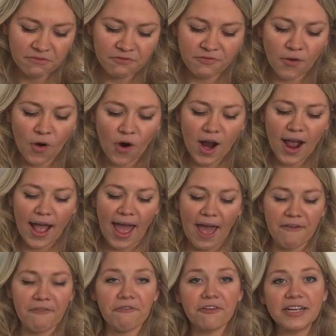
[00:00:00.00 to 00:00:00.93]
For
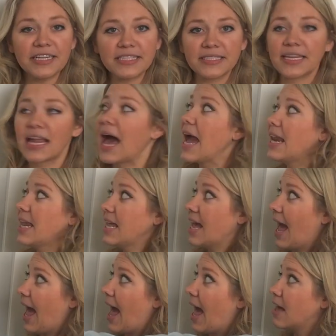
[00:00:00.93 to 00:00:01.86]
every side he
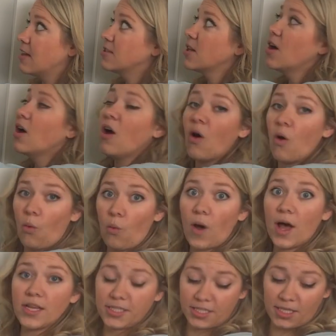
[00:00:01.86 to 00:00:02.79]
has
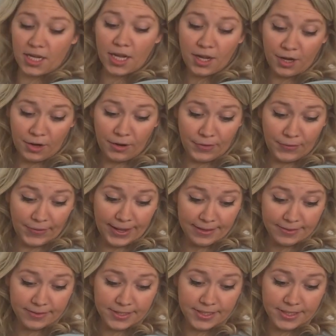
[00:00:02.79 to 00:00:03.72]
was
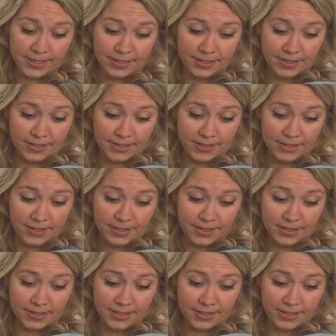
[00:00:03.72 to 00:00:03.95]
congruent,